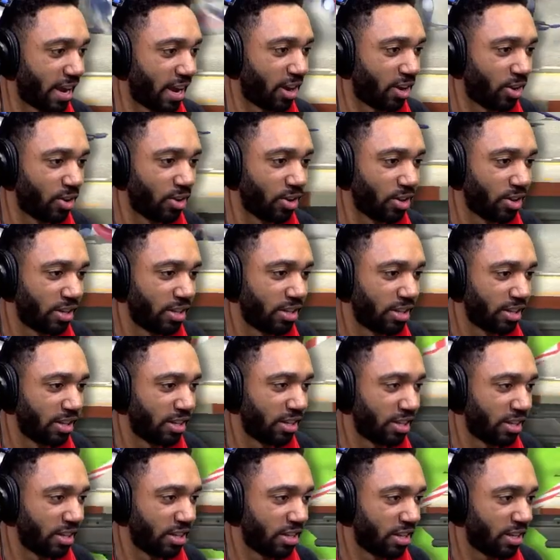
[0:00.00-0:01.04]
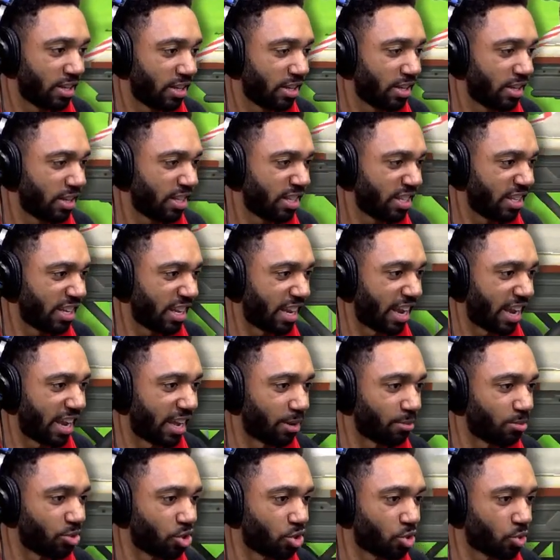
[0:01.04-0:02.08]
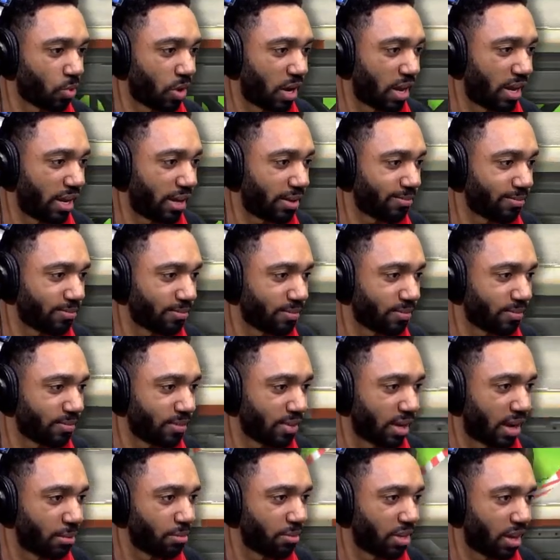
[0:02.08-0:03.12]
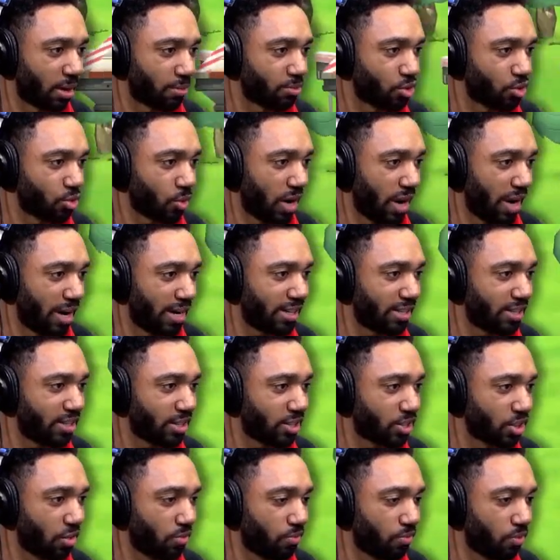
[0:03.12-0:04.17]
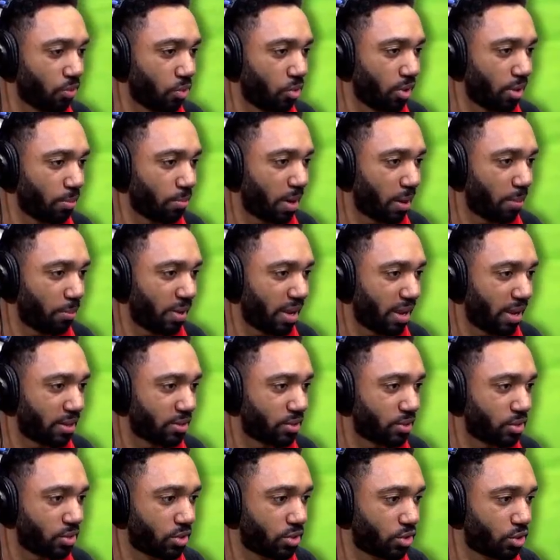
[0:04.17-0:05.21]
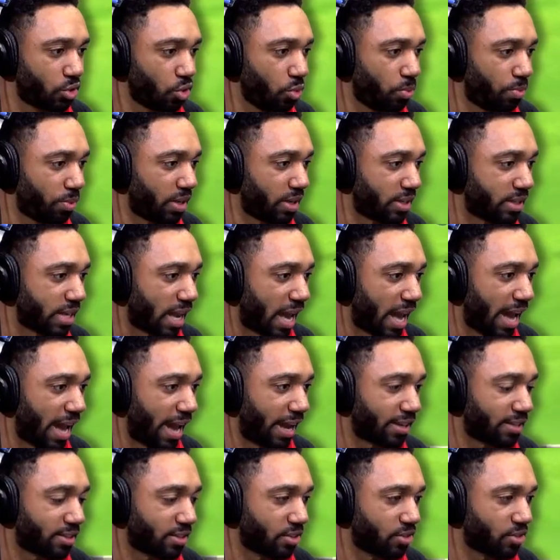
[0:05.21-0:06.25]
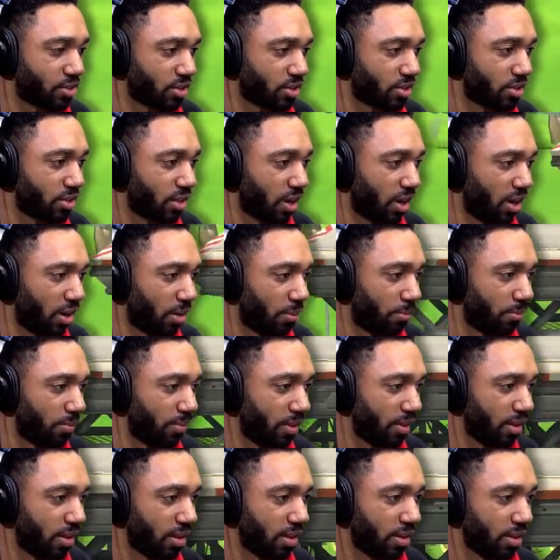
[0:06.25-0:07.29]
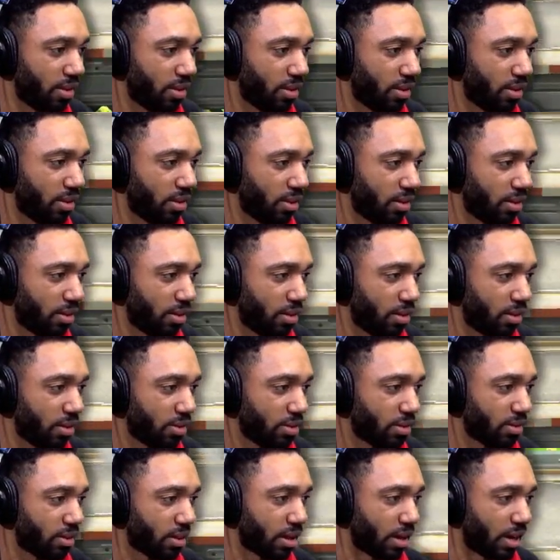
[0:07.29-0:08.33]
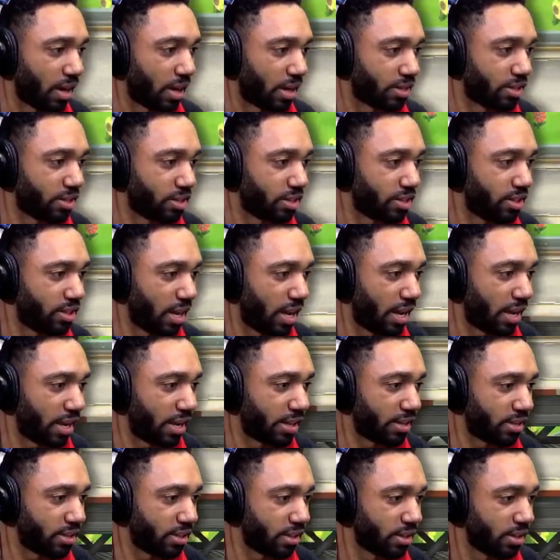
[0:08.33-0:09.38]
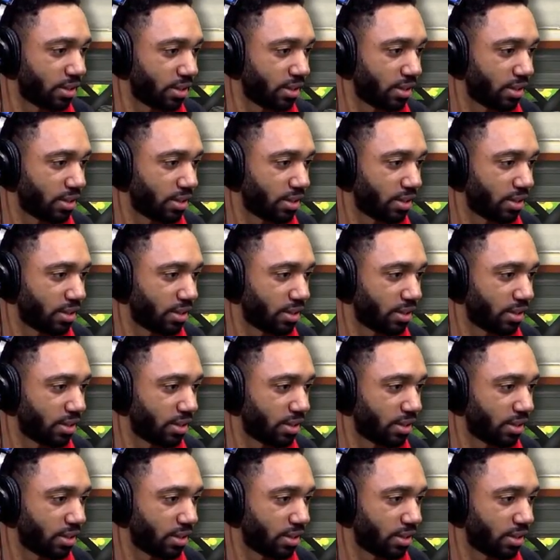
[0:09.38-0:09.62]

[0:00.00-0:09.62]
now. And I'm trying, I mean, I'm trying to just avoid my man's stupid attacks. They're just dumb. Gosh, dang it.